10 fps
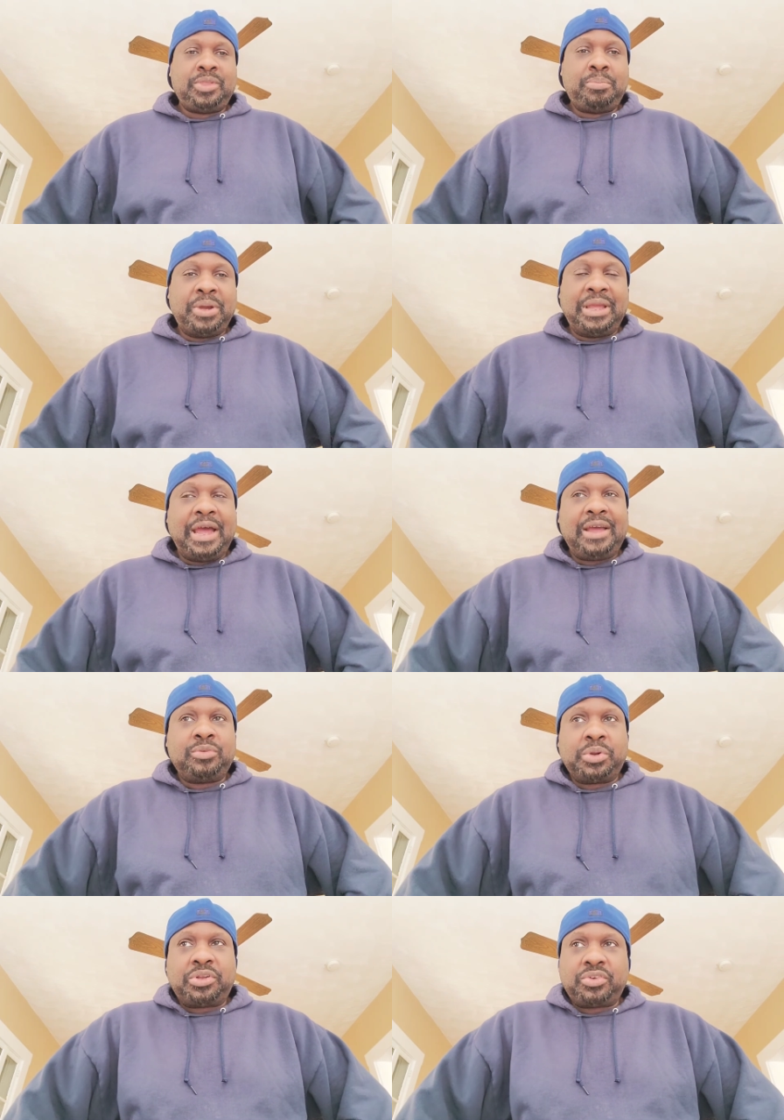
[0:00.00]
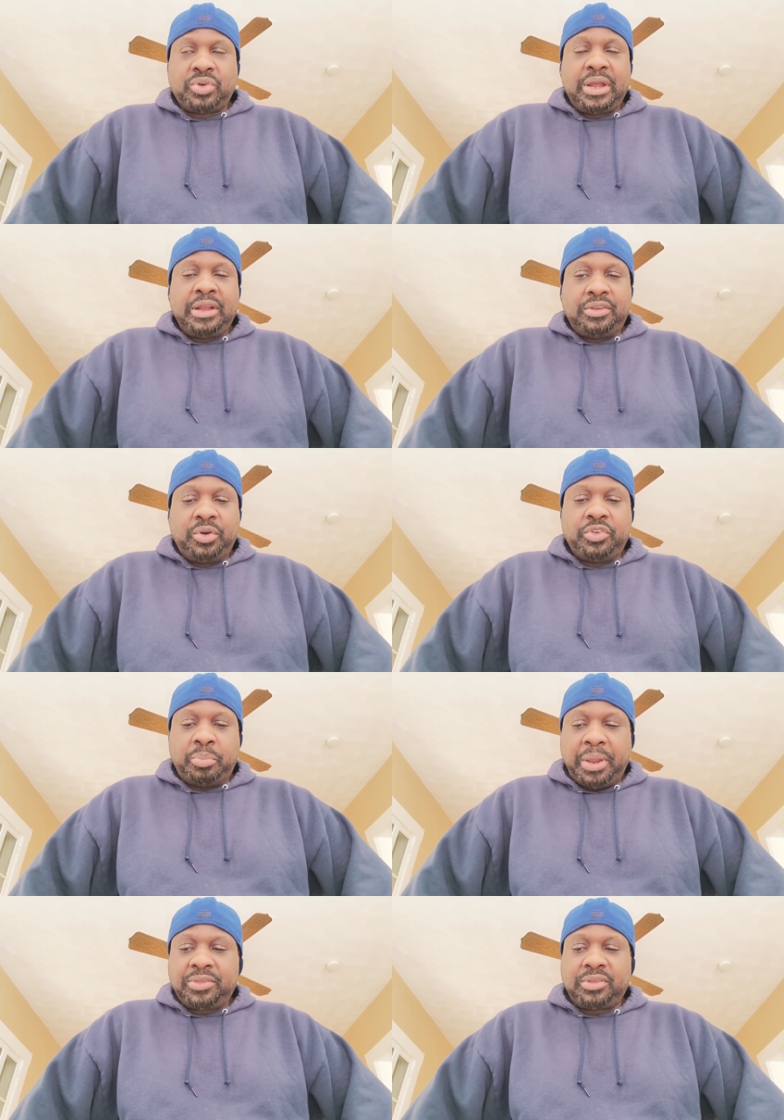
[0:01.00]
But guys, what they're trying to do is
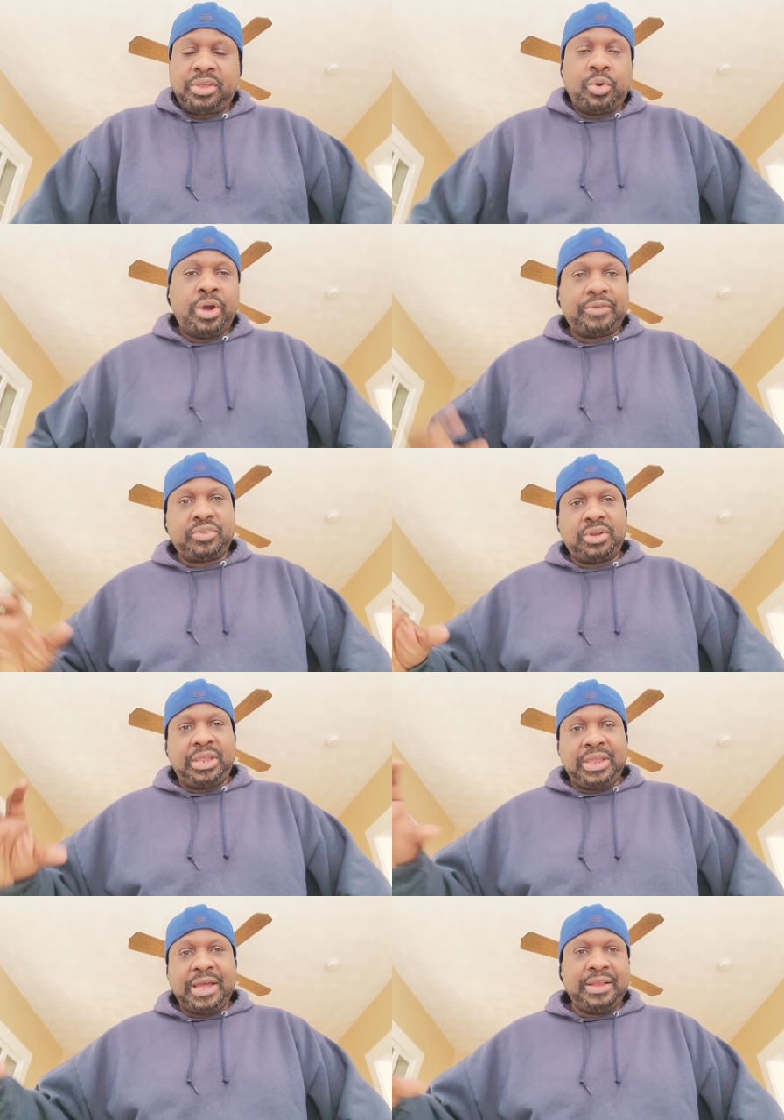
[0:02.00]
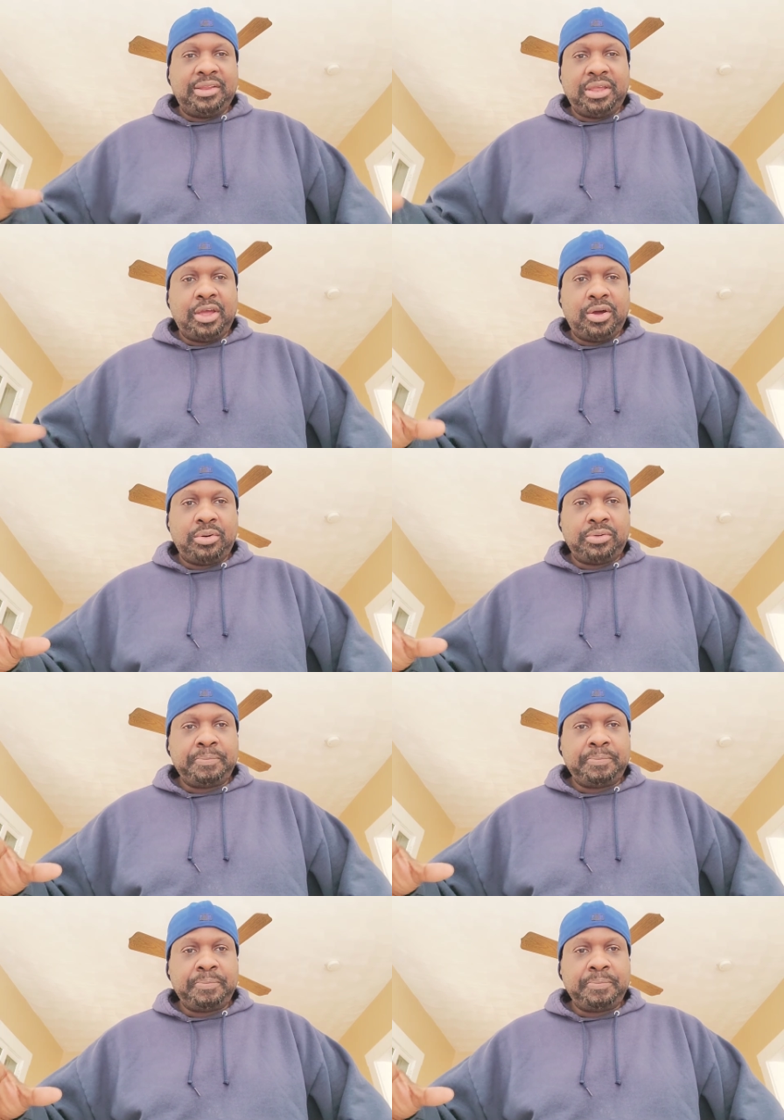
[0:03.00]
basically go after the EIDL,